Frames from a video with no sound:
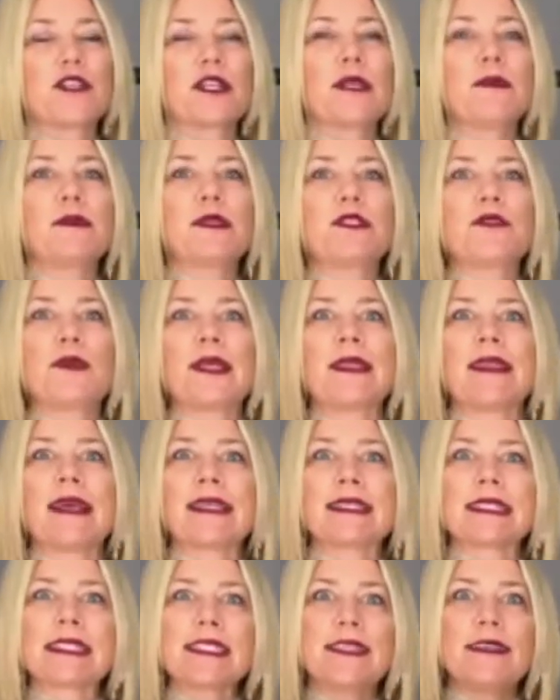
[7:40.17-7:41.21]
You're in between
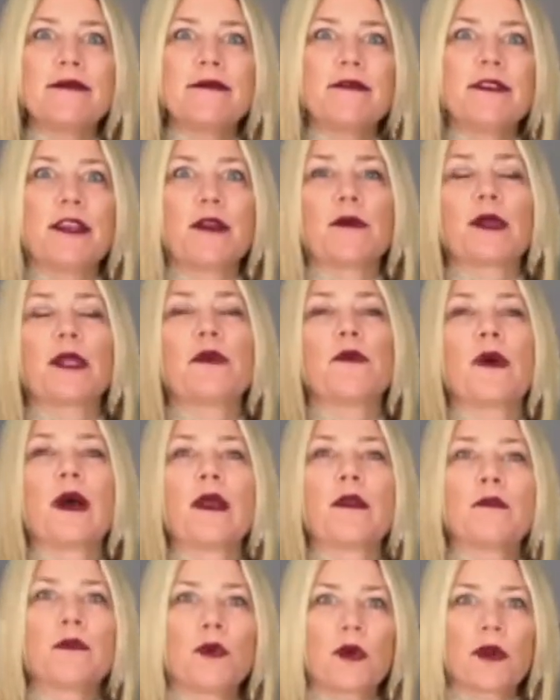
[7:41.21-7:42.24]
that slim fit where you
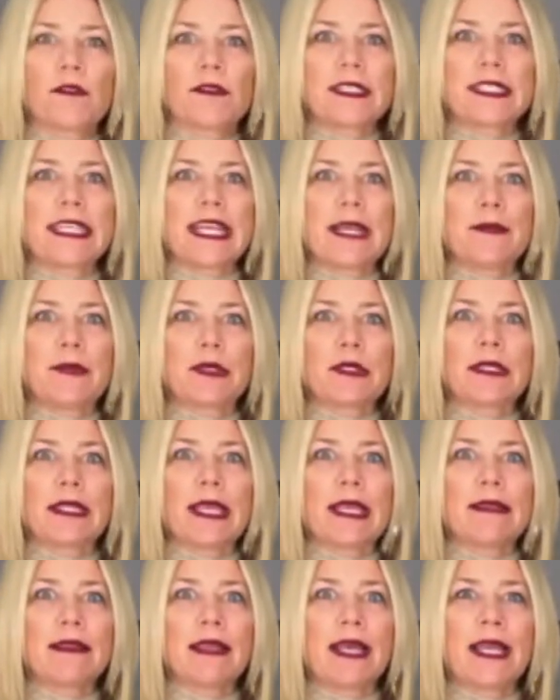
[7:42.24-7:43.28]
want more of a tapered
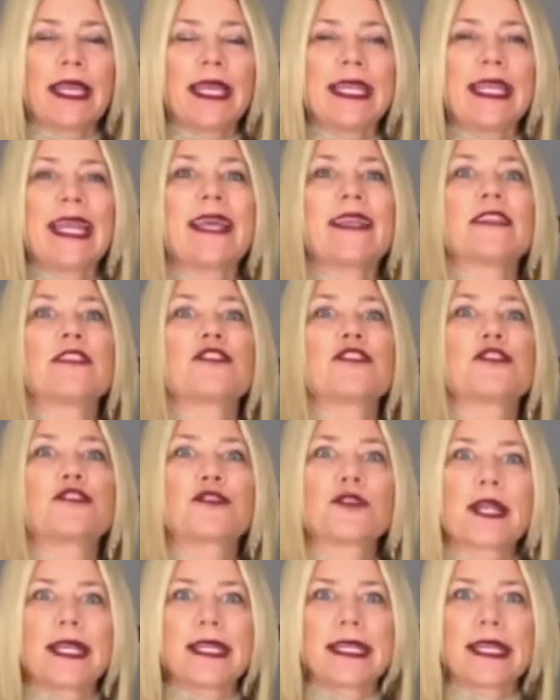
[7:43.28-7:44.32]
leg line and a
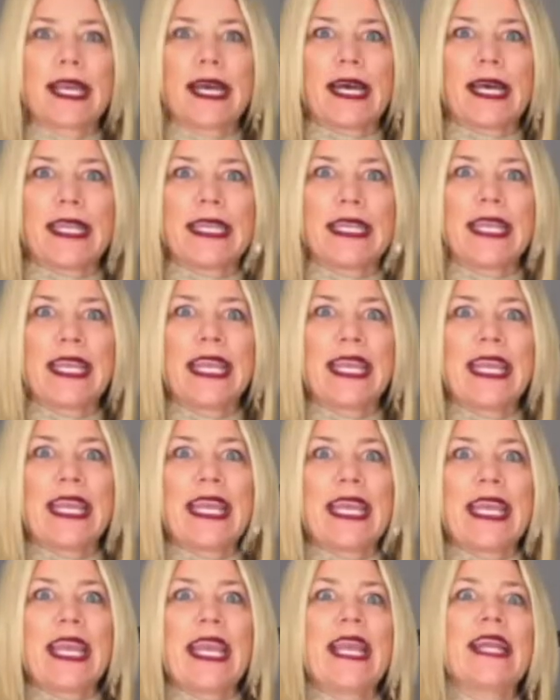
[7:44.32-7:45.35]
straight cut.
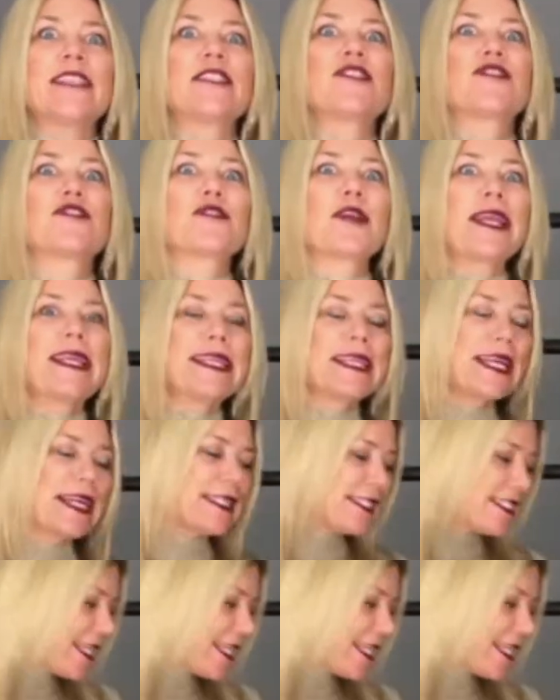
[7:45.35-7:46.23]
And straight cut